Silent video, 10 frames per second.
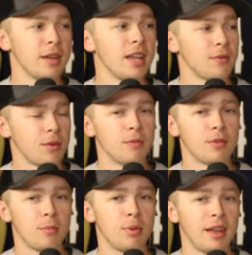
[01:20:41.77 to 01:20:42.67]
Yeah, from
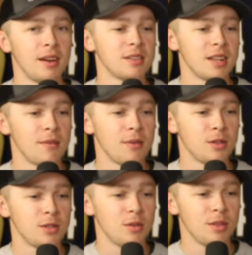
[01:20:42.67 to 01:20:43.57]
players that I've
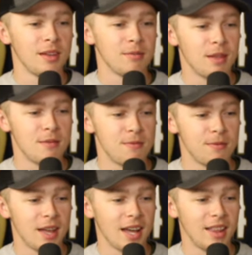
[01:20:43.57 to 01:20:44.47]
heard too, they've
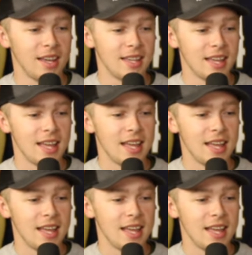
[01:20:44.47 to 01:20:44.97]
got like